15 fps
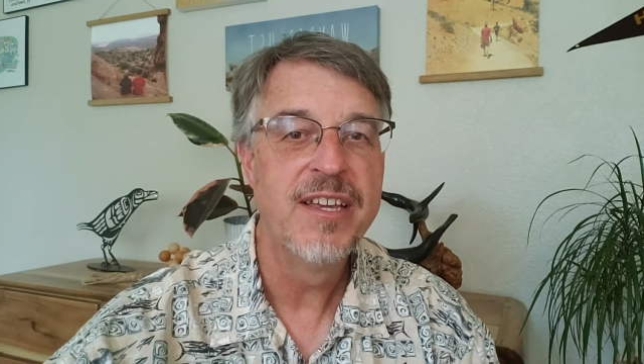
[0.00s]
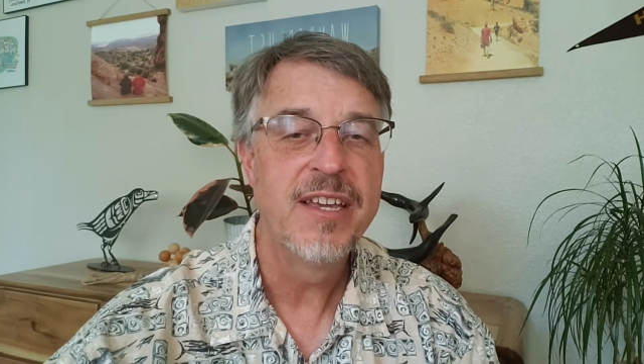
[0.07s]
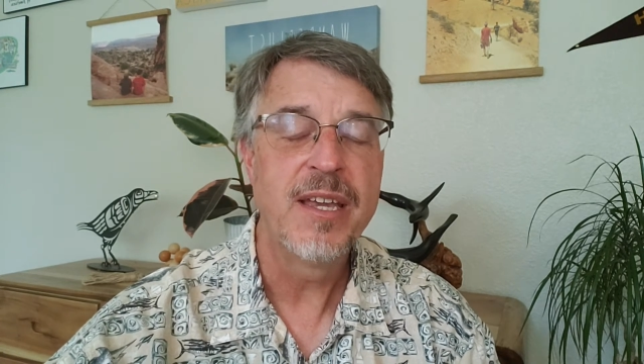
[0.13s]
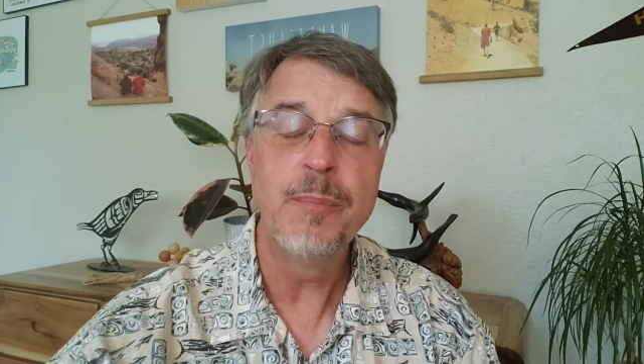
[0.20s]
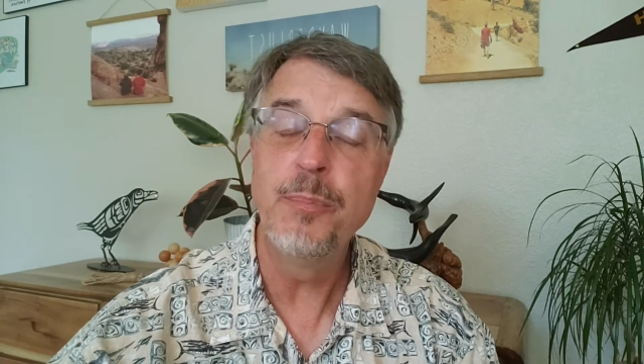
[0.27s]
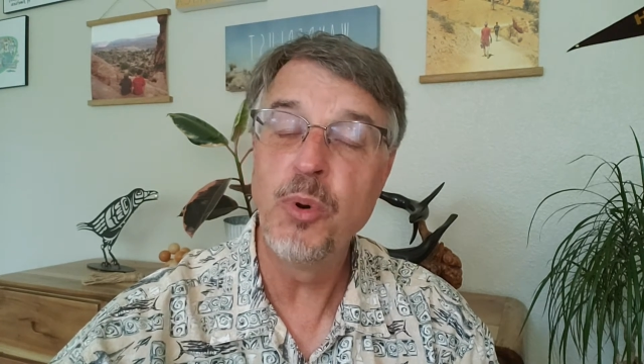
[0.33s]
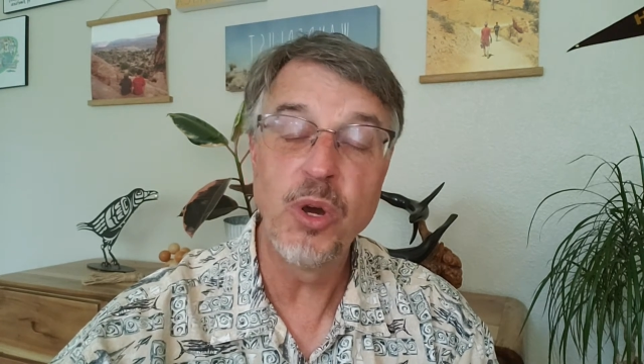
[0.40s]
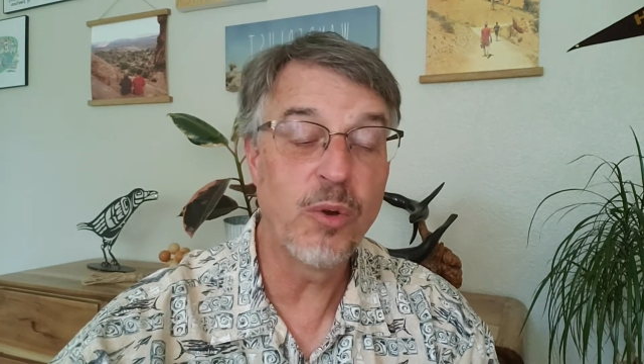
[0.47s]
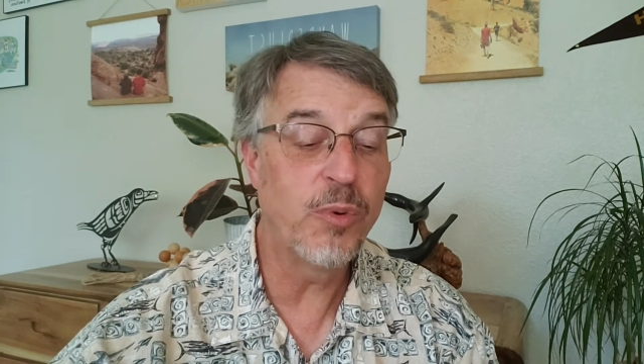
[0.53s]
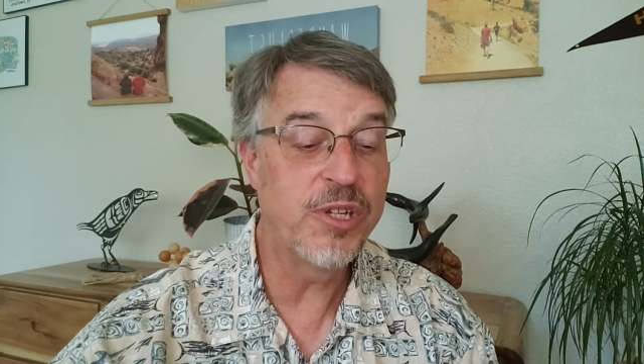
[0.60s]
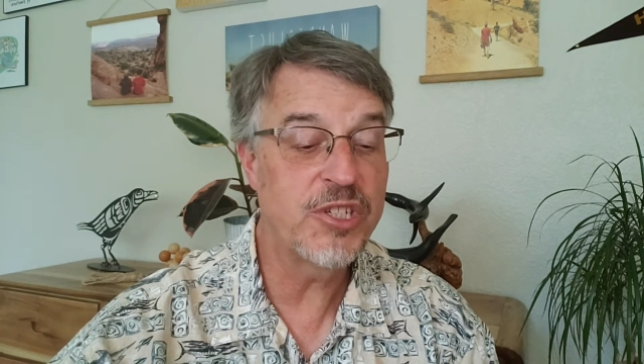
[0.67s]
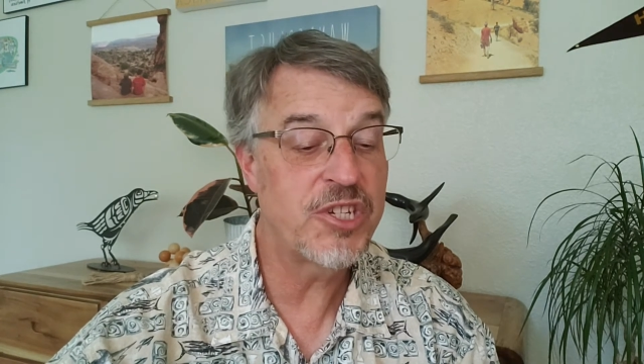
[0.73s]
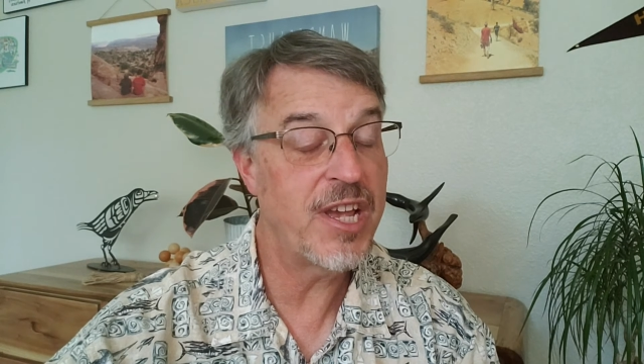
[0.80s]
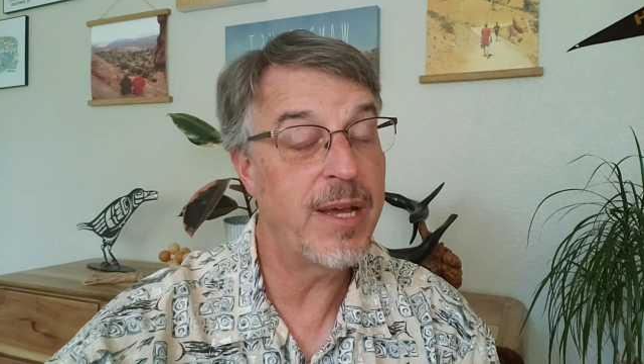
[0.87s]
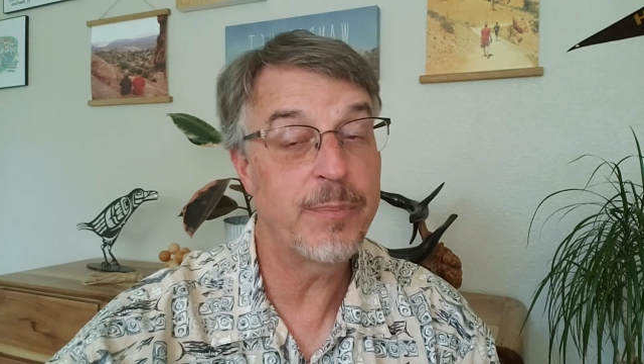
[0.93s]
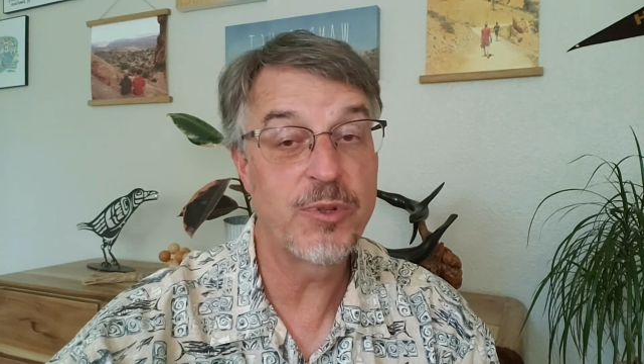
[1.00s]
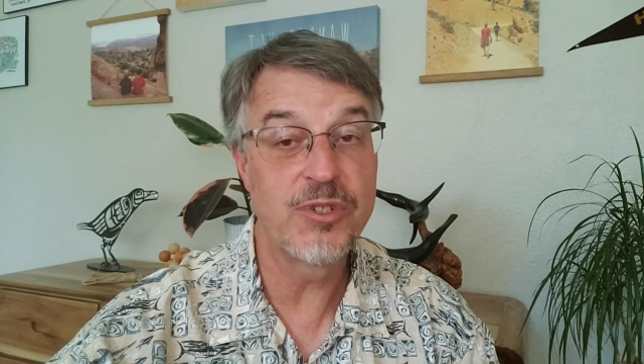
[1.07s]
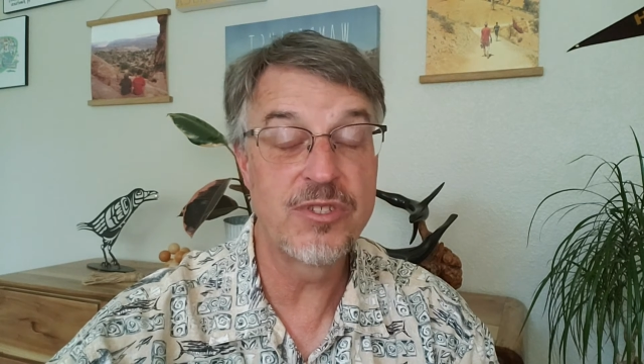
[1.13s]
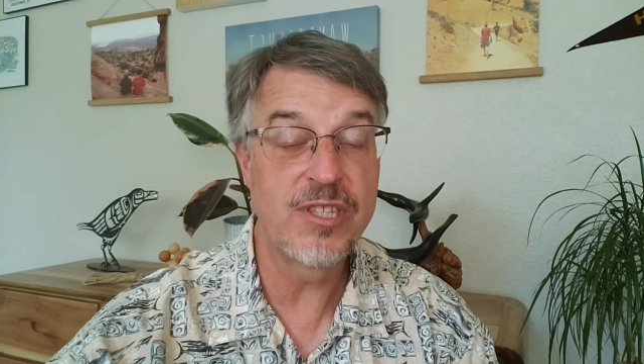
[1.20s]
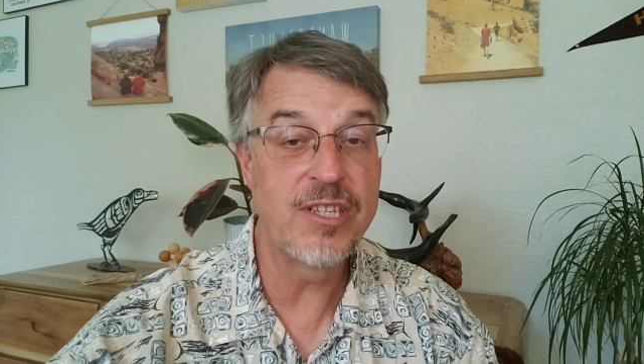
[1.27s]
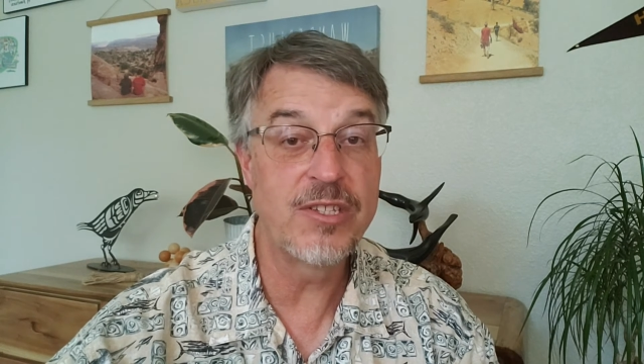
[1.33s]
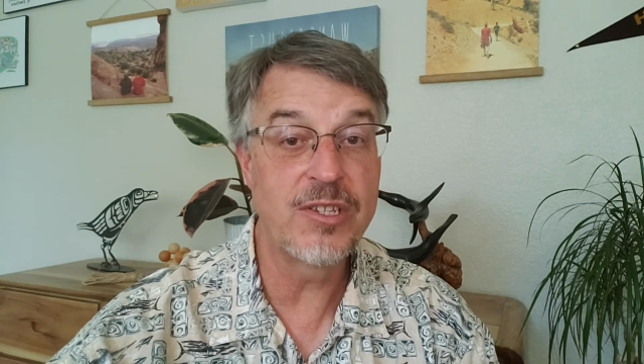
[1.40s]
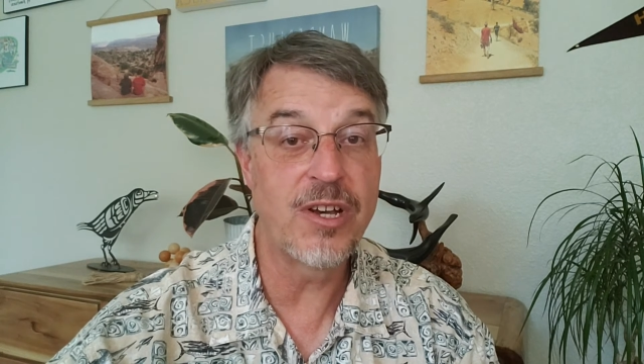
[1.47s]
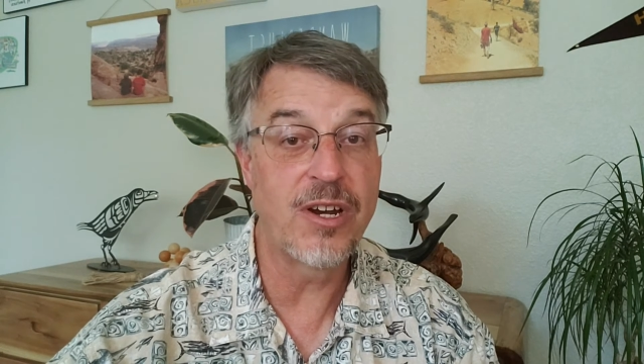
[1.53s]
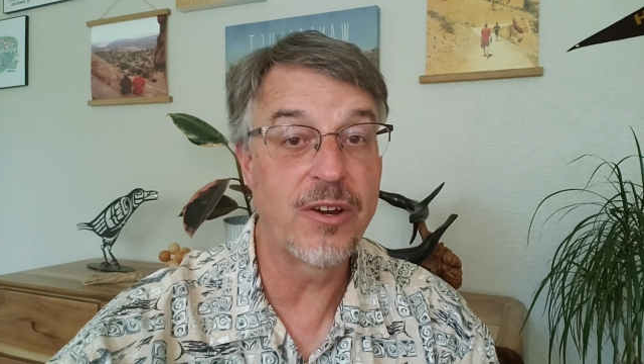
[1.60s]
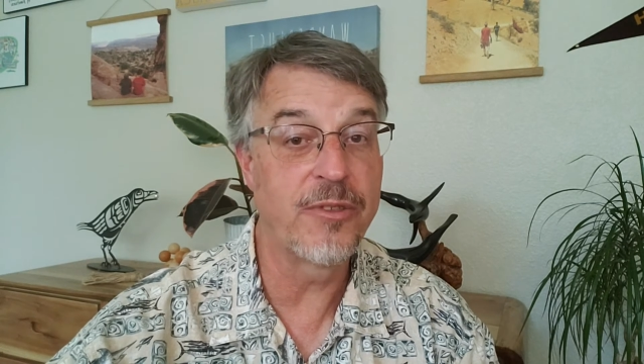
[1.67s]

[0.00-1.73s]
And boy, what chapters these are.